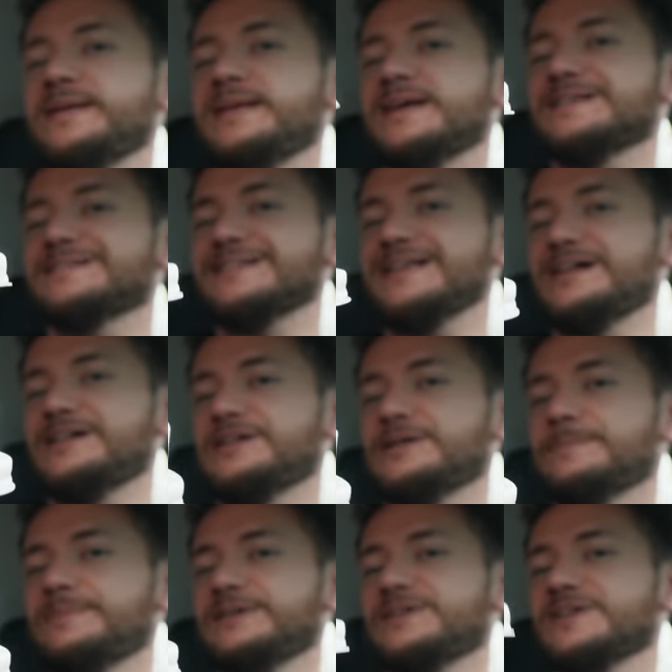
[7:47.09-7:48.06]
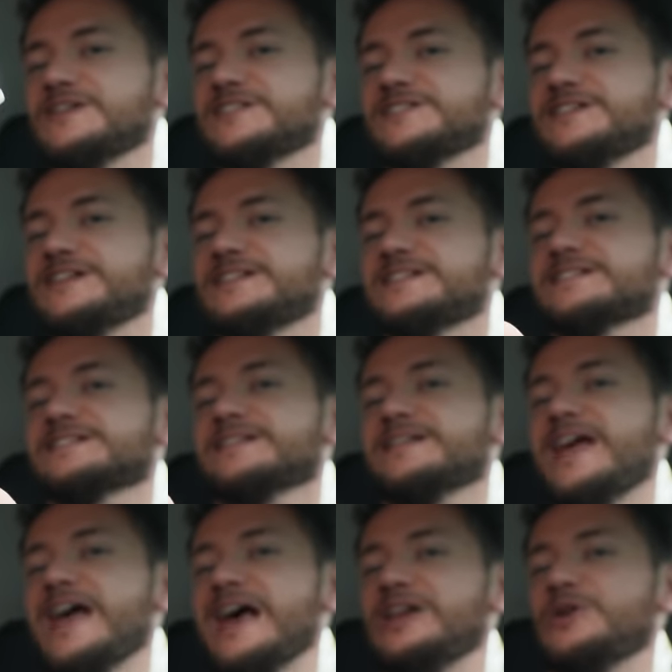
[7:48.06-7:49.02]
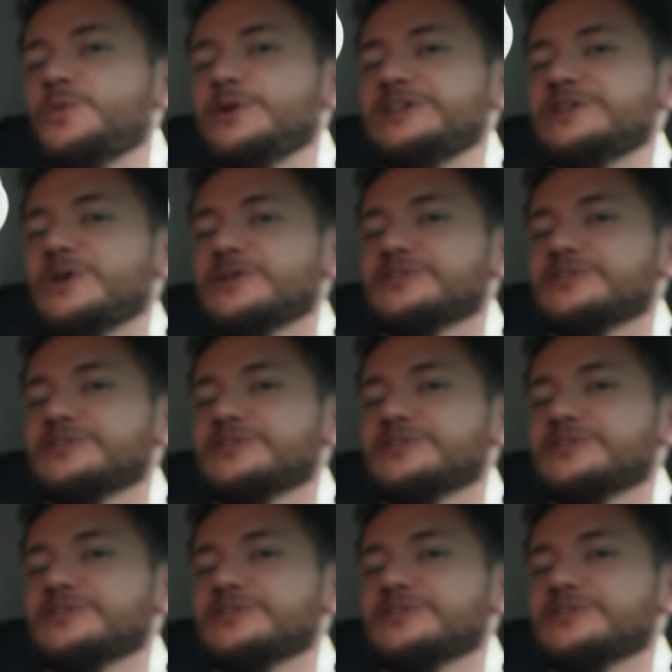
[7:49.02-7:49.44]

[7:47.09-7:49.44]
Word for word: PSL because it's Halloween